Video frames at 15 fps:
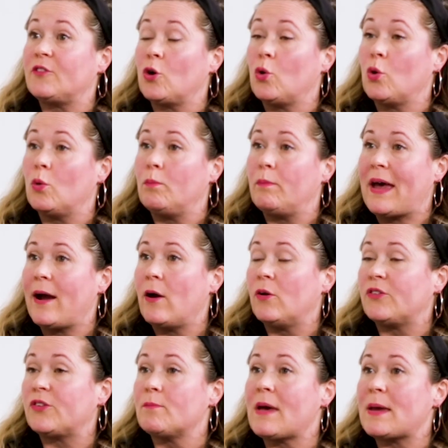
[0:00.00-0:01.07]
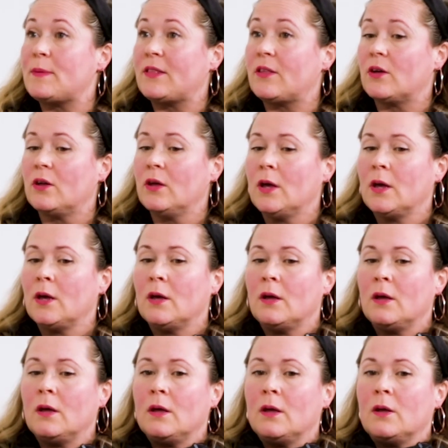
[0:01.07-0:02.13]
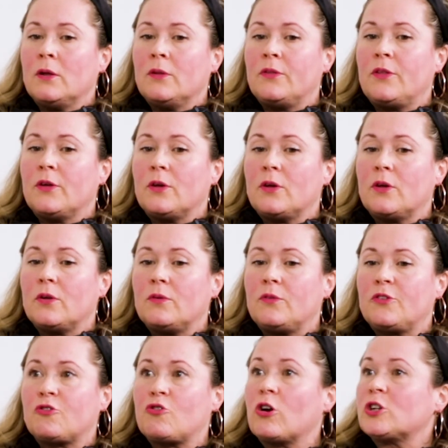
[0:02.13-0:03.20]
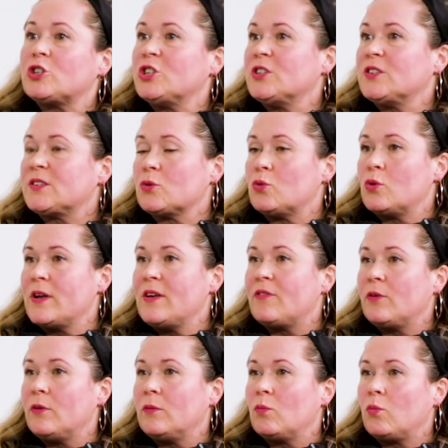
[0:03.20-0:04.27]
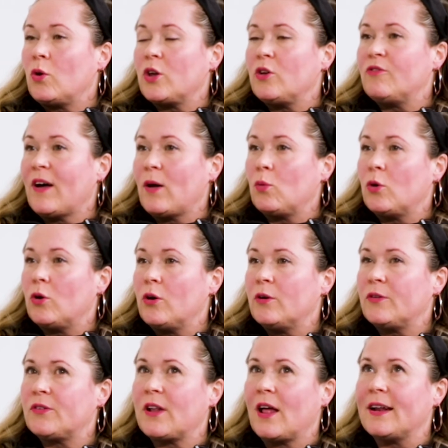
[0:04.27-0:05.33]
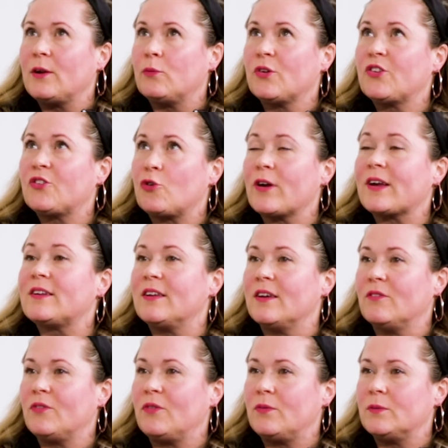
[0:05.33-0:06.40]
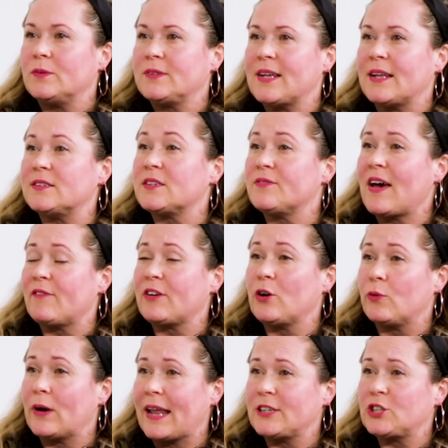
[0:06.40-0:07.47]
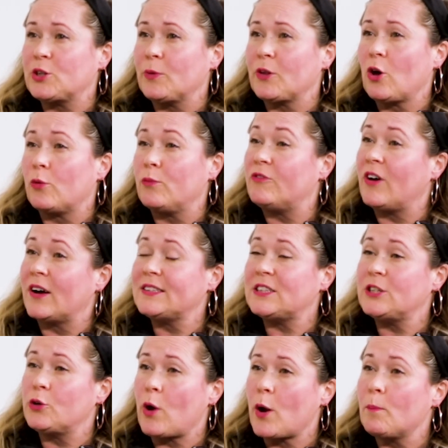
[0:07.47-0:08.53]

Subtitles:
of your parents and maybe the structures or even what you felt were a slightly restrictive sense of having a relationship with God and finding your